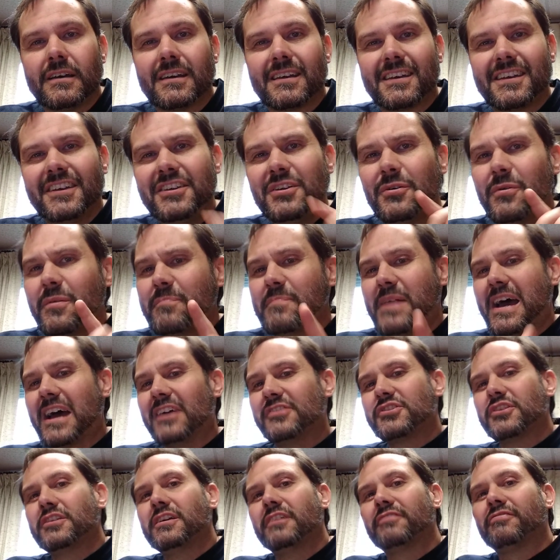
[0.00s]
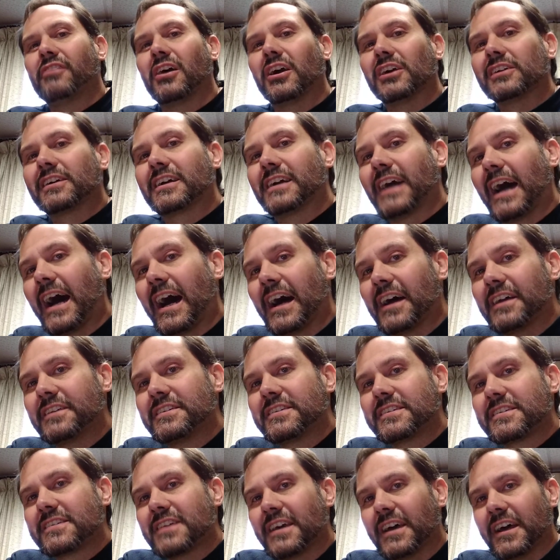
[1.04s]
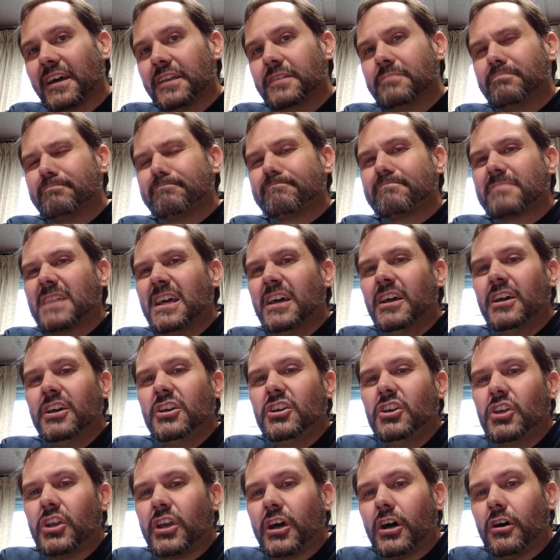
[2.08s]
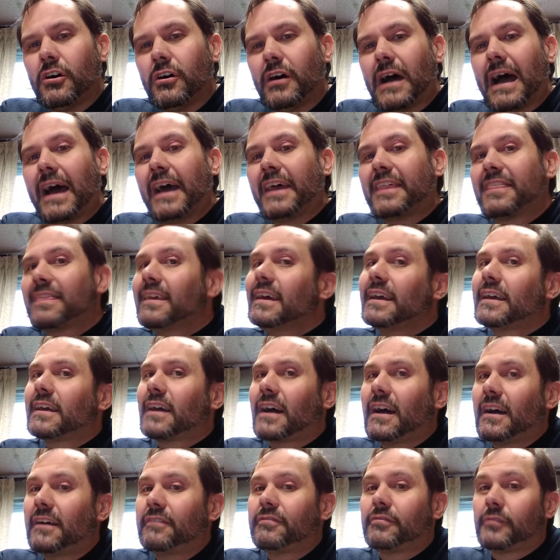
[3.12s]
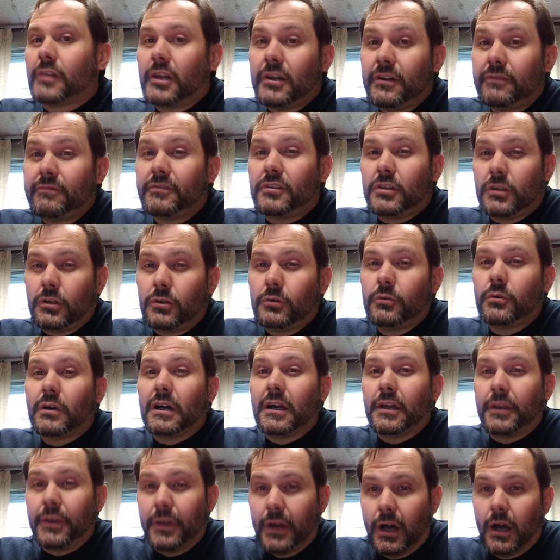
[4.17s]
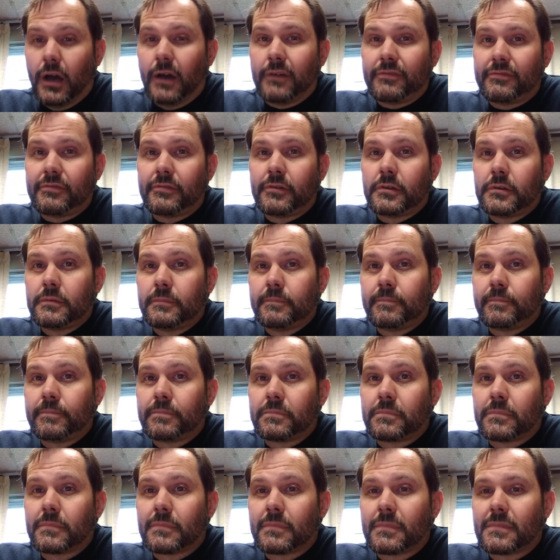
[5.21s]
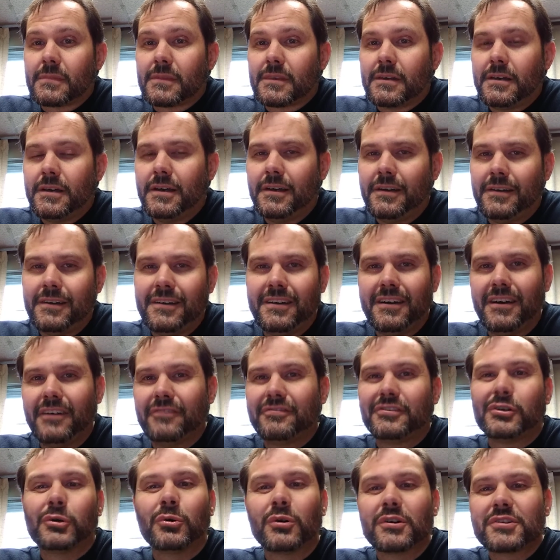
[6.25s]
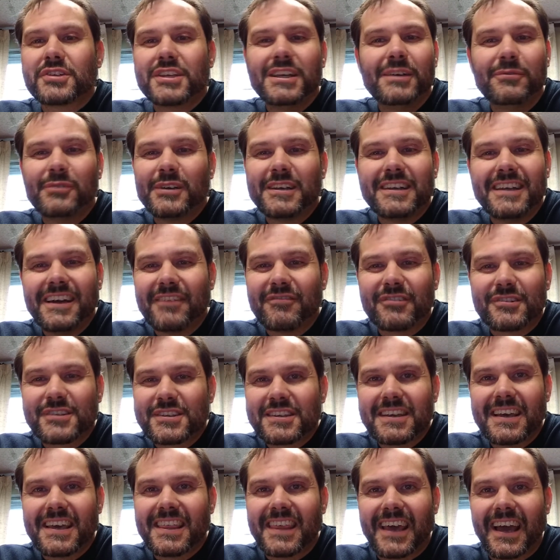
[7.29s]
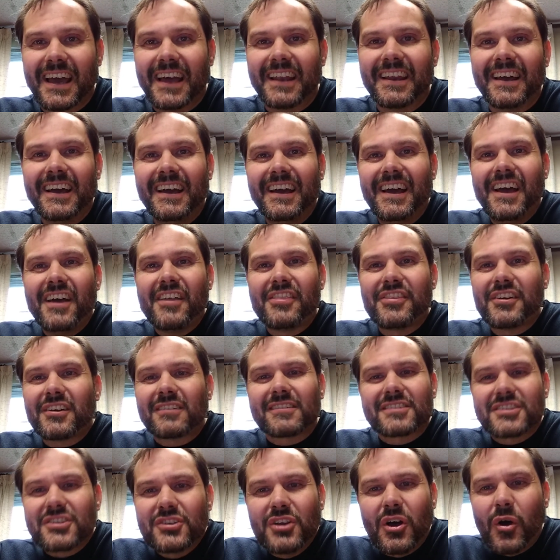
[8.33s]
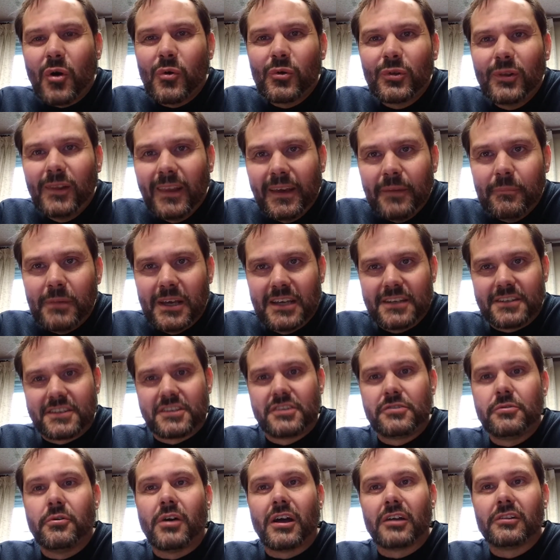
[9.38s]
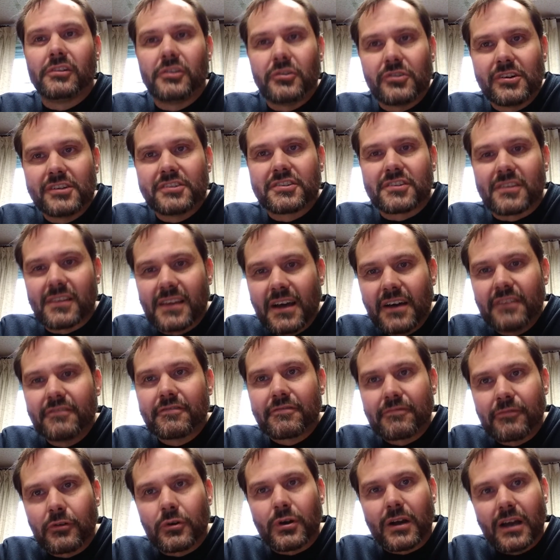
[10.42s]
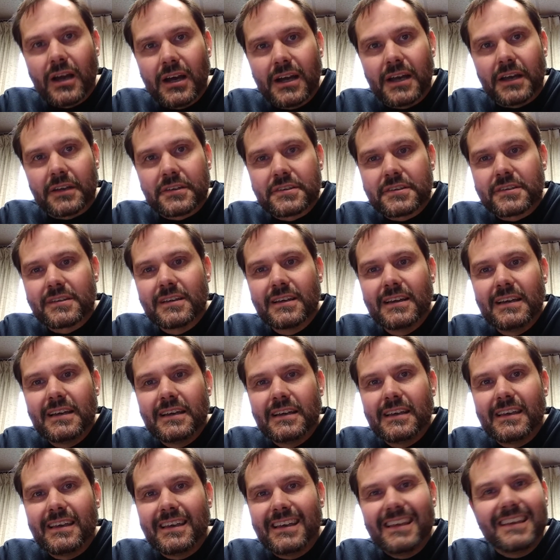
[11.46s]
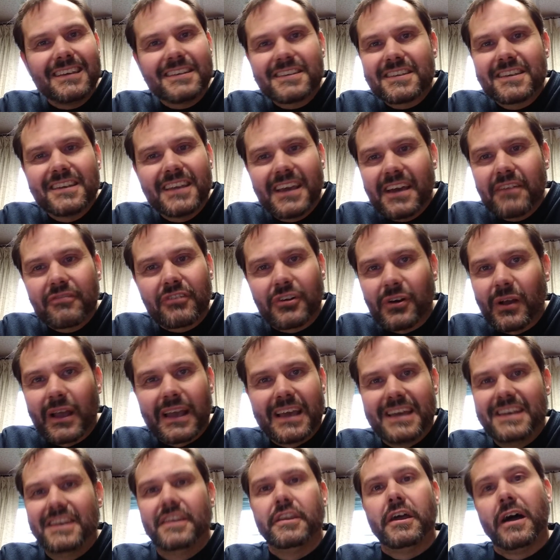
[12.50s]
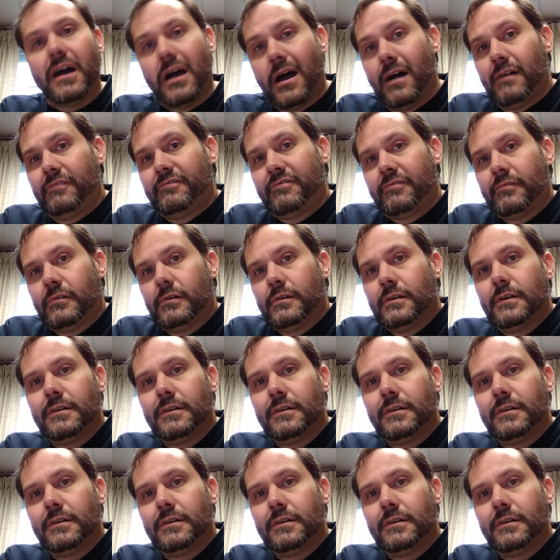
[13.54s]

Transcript: Can you imagine if our God said, I think I've loved you enough? Of course, he would never say that. There's no limit to our Lord's love for us. It is never enough.